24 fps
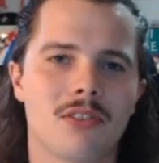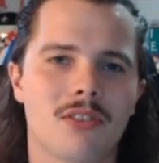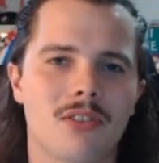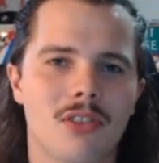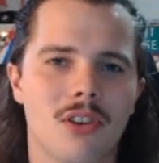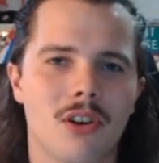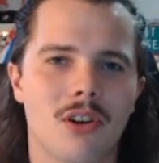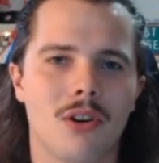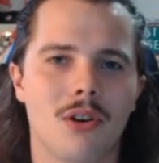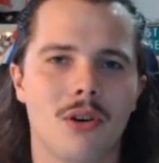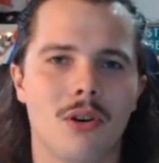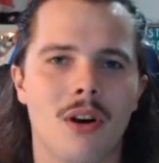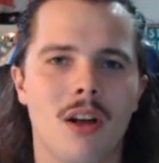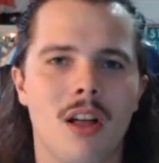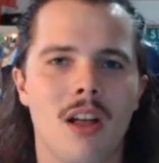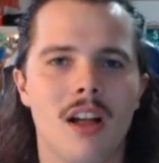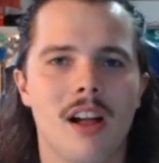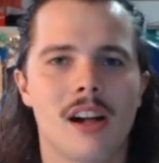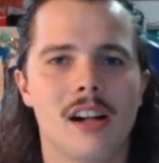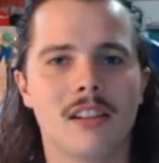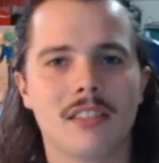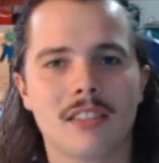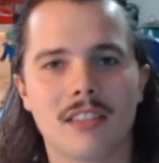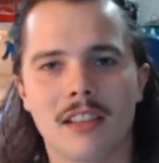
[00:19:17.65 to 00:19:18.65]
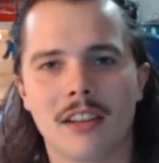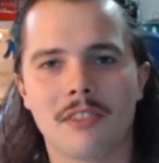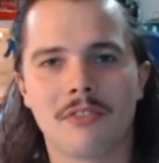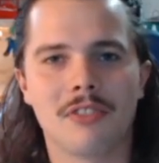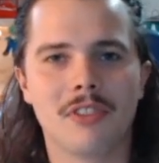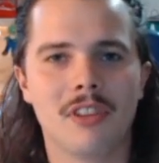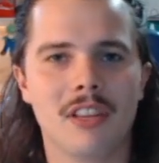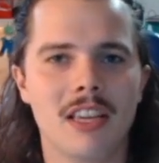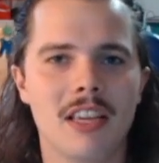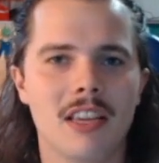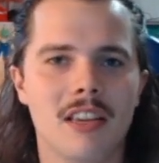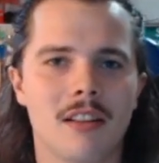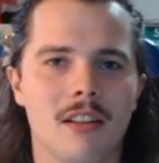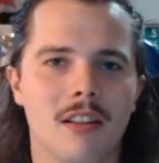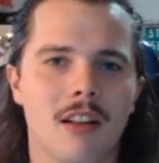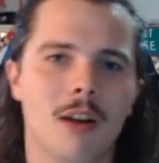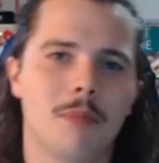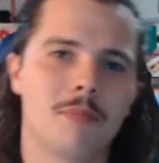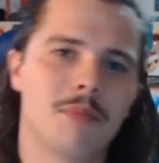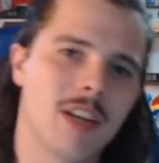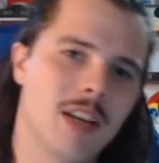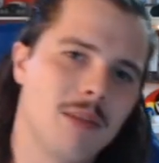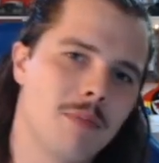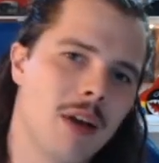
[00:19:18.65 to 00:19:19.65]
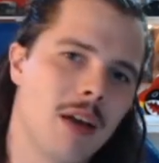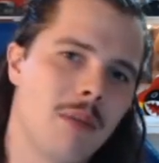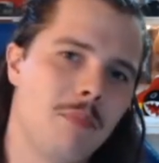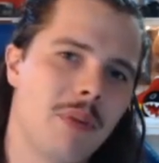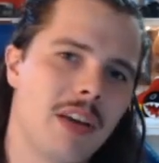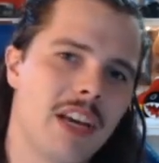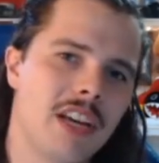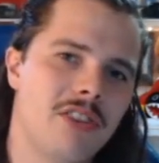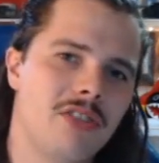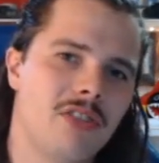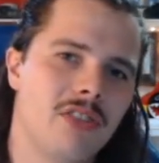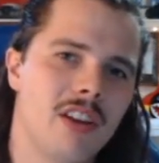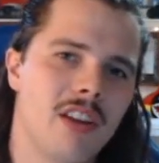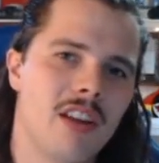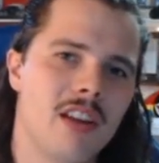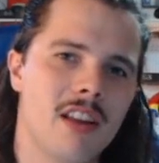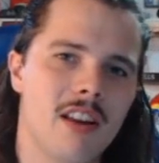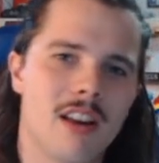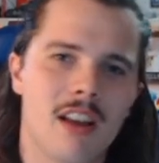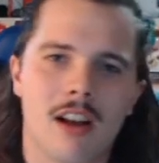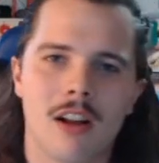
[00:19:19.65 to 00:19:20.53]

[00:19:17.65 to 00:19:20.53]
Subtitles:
So I'll definitely update my Patreon.